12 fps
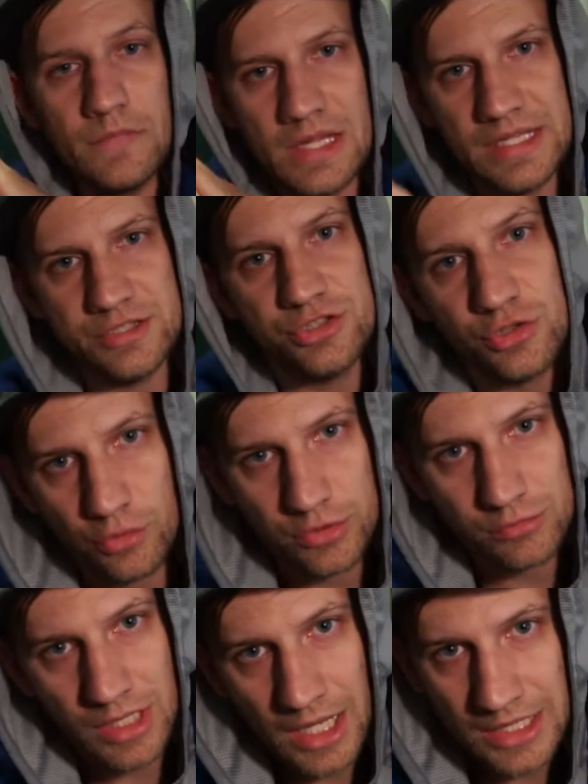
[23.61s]
and show
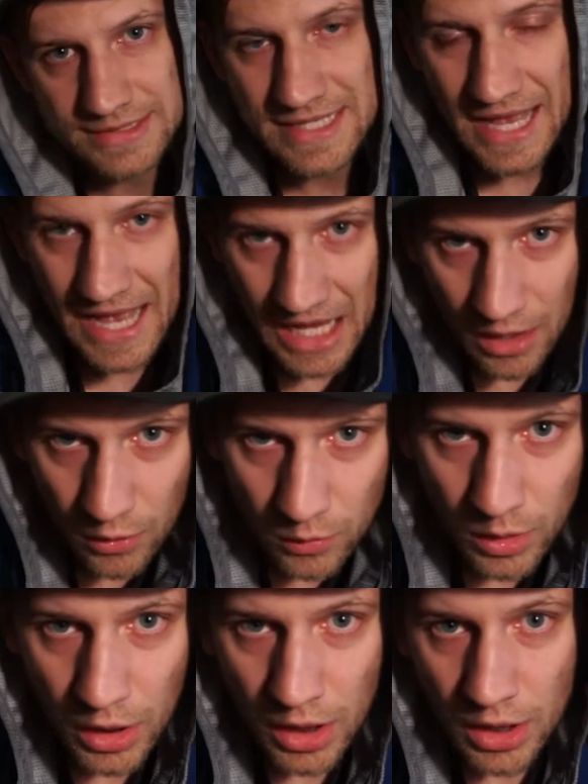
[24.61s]
you guys
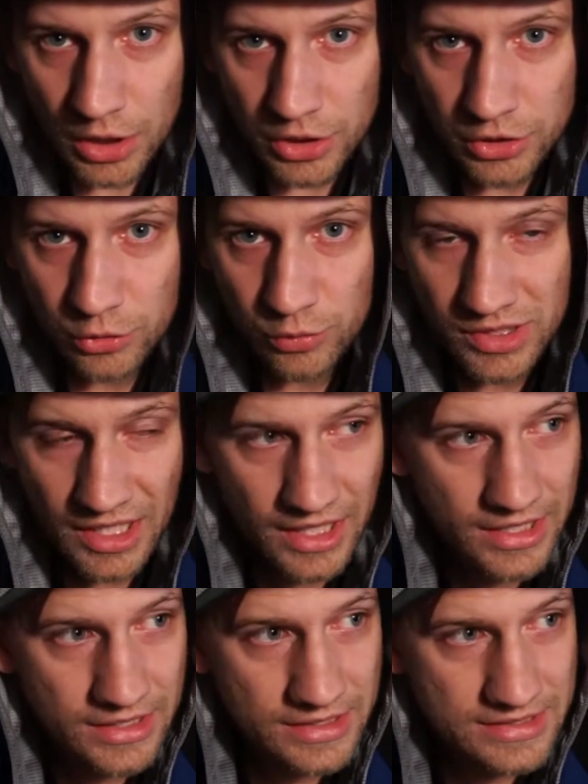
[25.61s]
how you
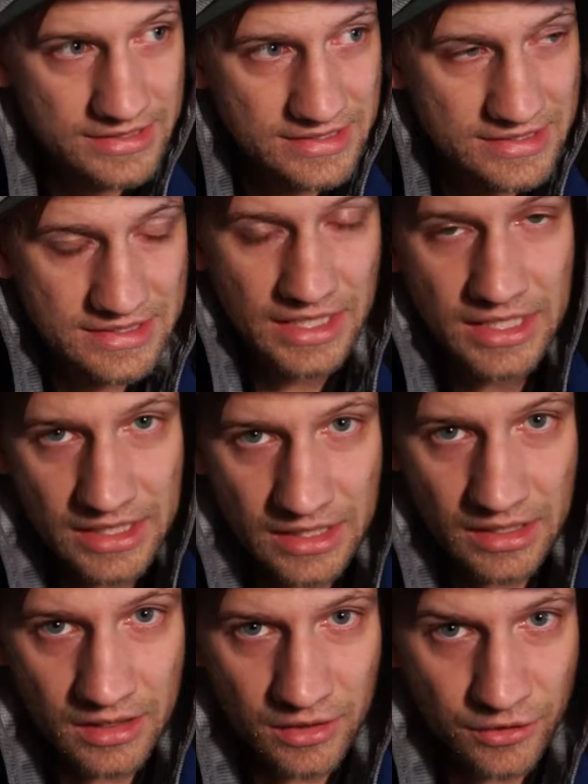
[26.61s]
can sync
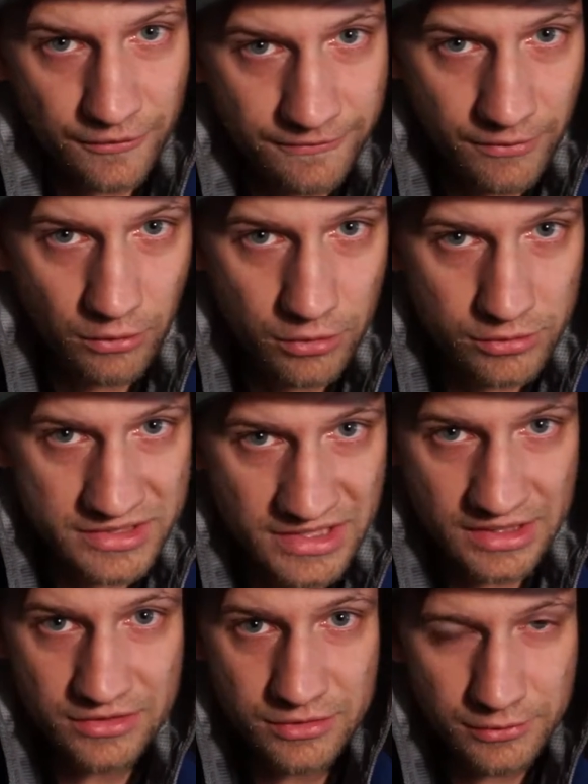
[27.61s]
photos
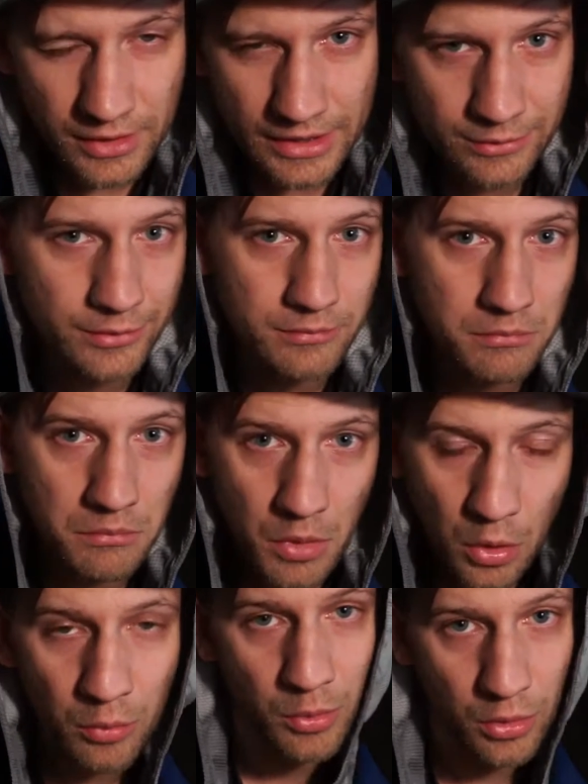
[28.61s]
into Lightroom
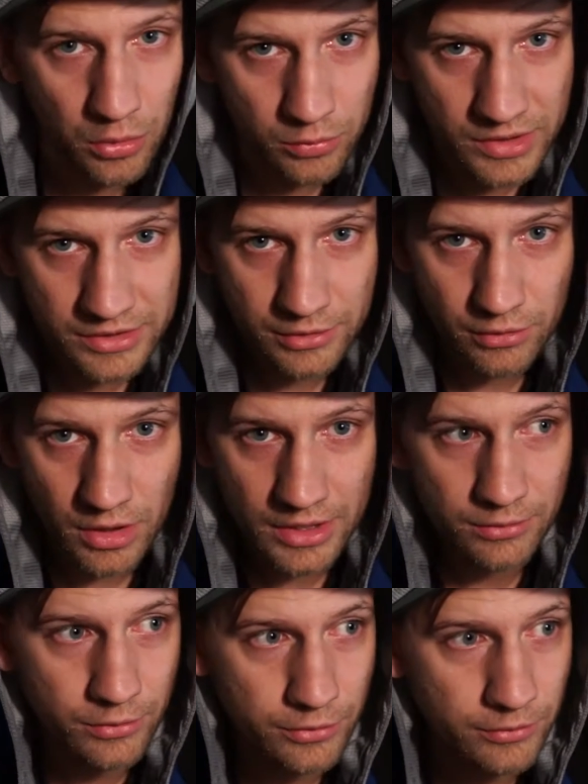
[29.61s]
Mobile with your
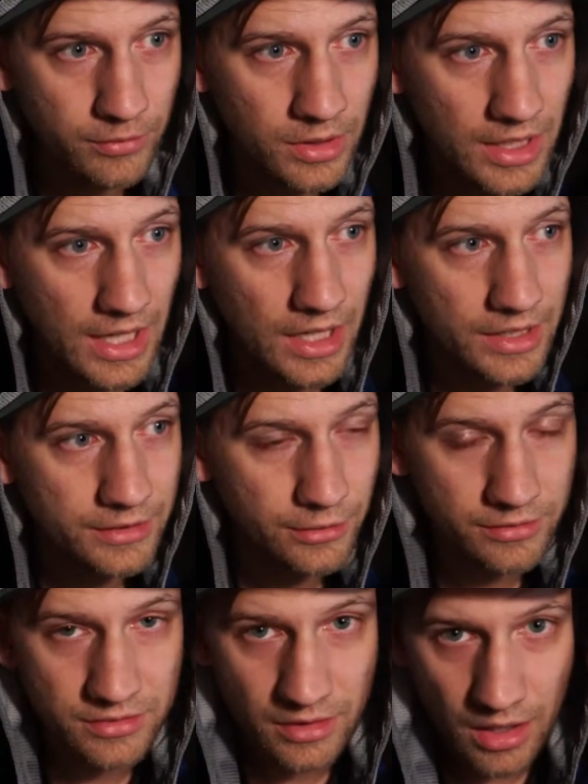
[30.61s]
Lightroom on
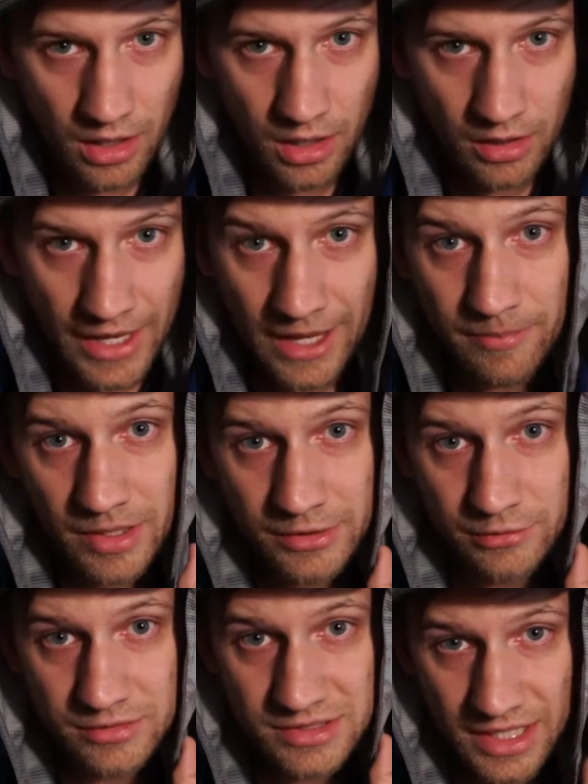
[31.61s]
your app on
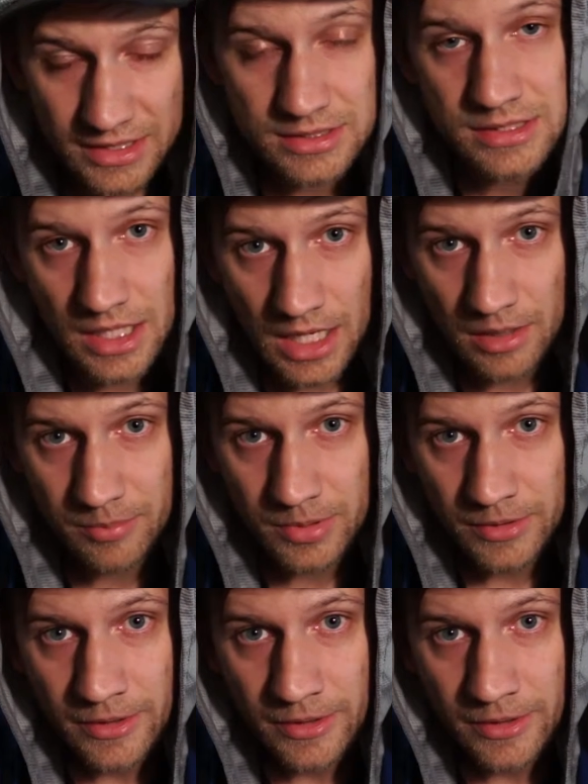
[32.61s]
your desktop,